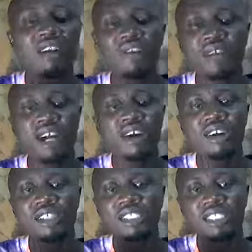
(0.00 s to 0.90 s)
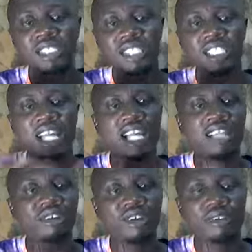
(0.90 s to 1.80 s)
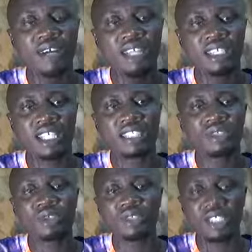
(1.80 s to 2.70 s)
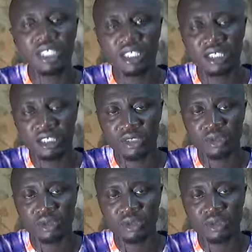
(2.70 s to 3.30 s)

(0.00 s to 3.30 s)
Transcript: cover or the cylinder head cover tends to leak.